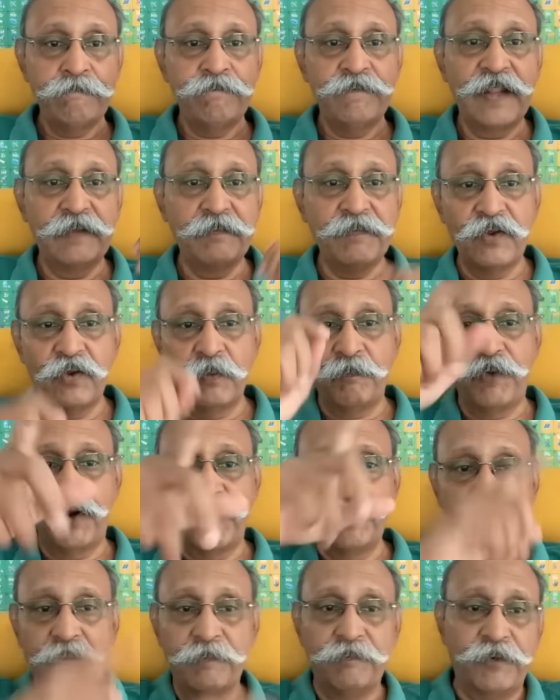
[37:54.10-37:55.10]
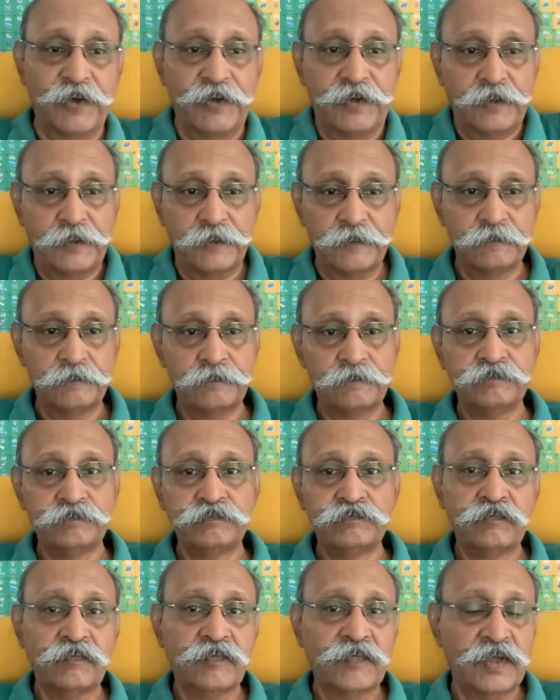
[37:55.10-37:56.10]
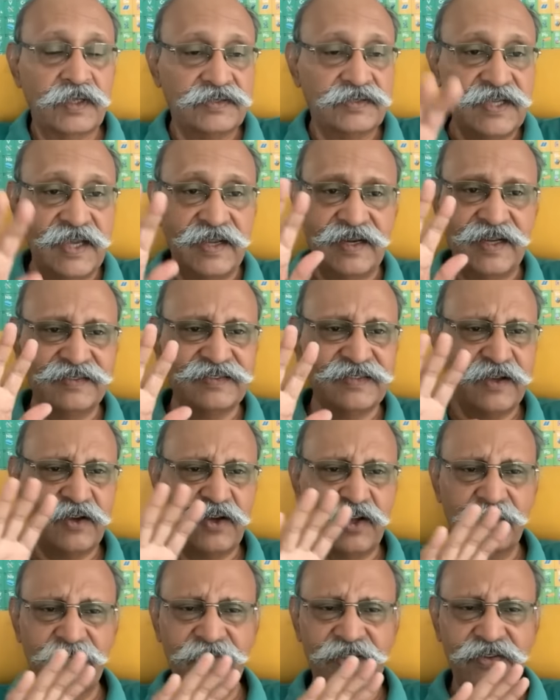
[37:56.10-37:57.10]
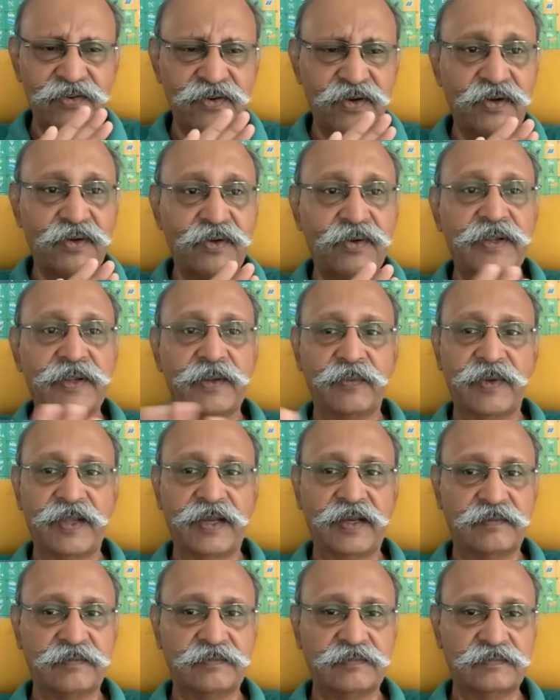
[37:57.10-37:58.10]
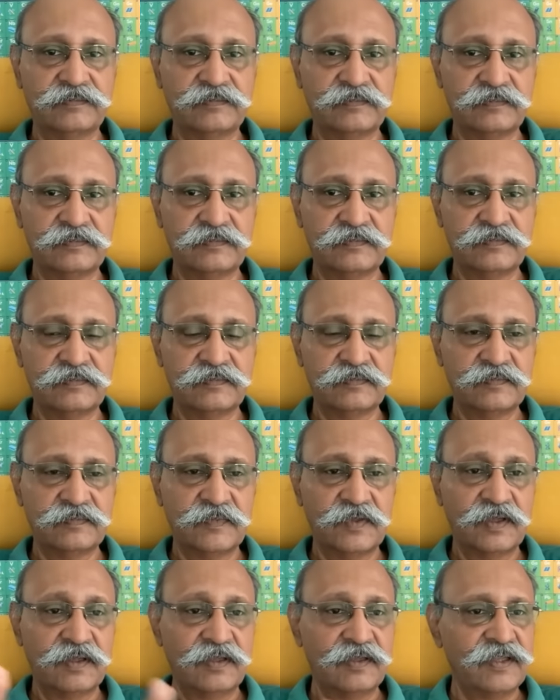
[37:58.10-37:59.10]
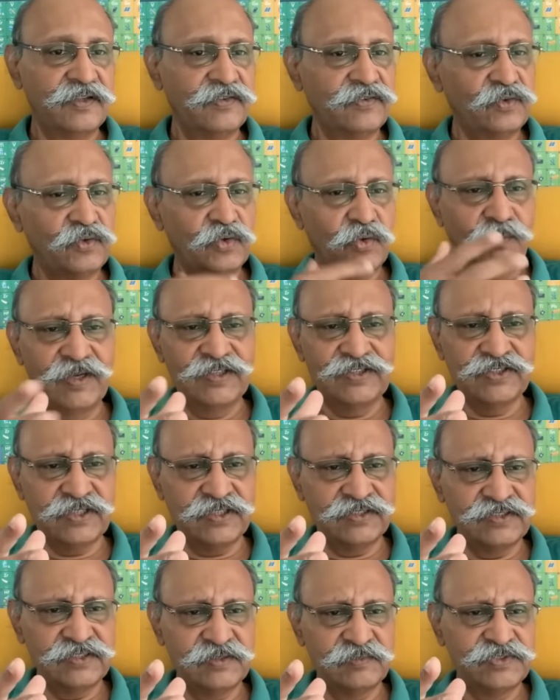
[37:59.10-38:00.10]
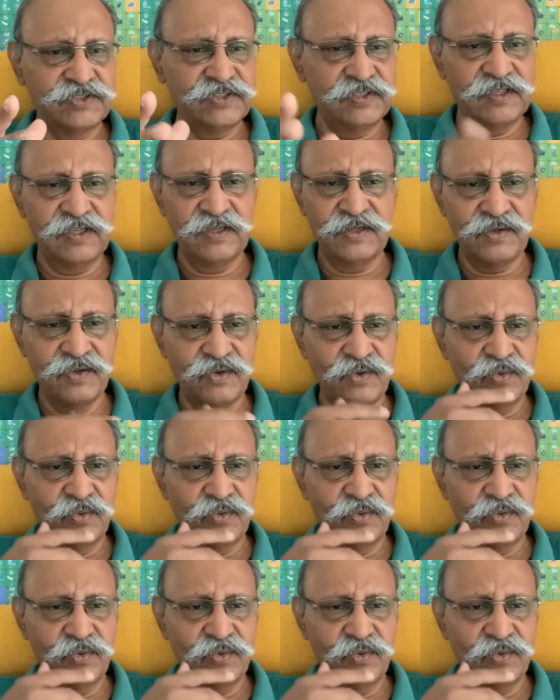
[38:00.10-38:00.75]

Let me go point by point. China's economy is not doing well. There's too much consumption and